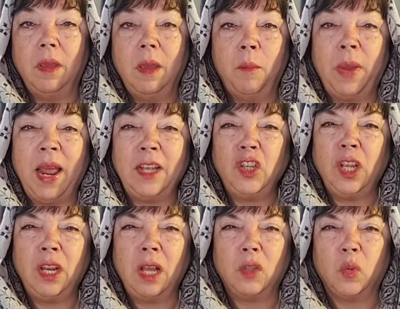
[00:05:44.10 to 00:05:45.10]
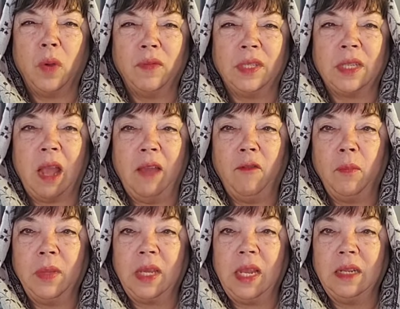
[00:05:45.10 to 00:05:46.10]
But I shall not swerve aside from
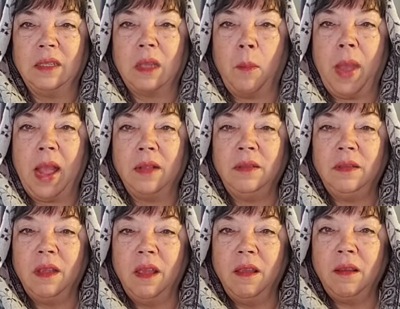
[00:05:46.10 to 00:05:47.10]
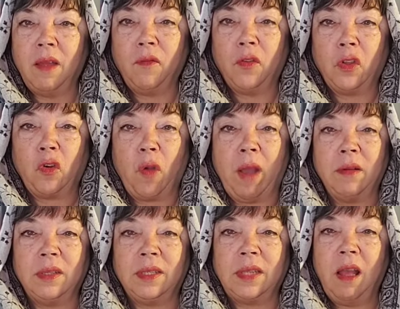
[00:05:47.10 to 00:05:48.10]
the king's commands, not for the crown
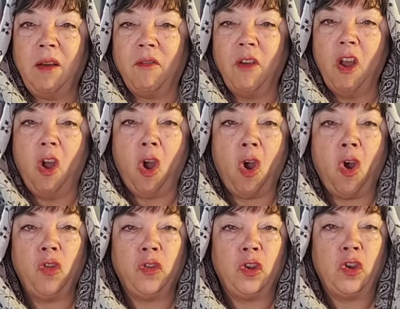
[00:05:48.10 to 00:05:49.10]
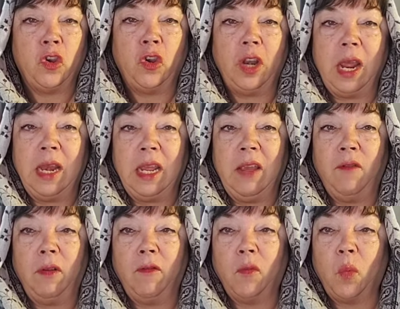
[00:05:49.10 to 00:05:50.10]
itself. All the good and evil
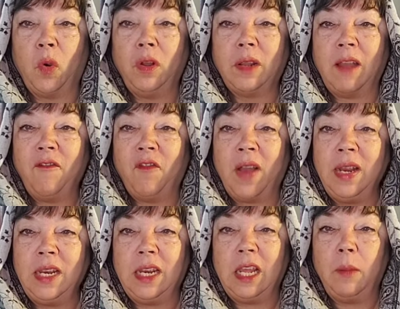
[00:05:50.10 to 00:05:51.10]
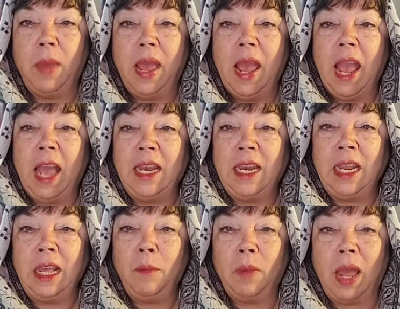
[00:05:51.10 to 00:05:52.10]
of the world I find in him, and in
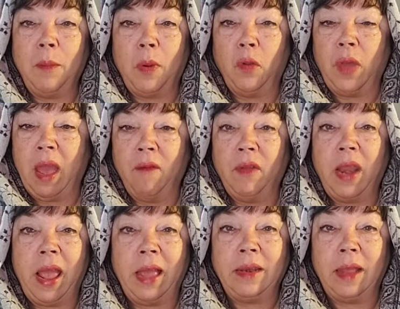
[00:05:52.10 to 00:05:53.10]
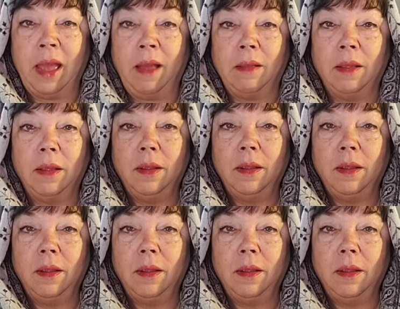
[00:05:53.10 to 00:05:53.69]
him lie both heaven and hell.